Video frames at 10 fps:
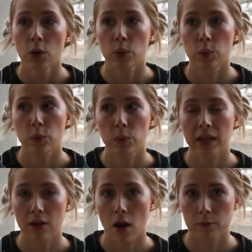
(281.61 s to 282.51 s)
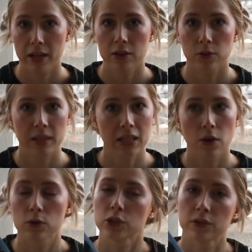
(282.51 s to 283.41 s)
who cannot read, so he
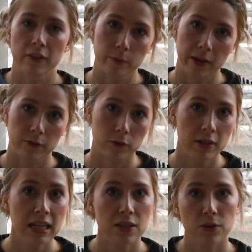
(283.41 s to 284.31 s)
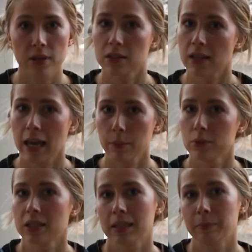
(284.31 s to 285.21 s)
knows she'll never be able to read it, so he's able
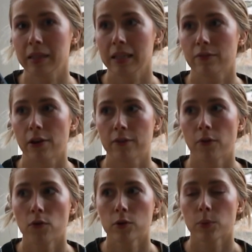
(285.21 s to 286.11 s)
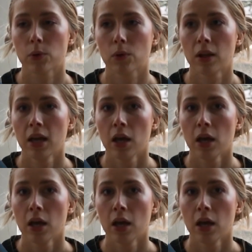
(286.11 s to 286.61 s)
to be very vulnerable,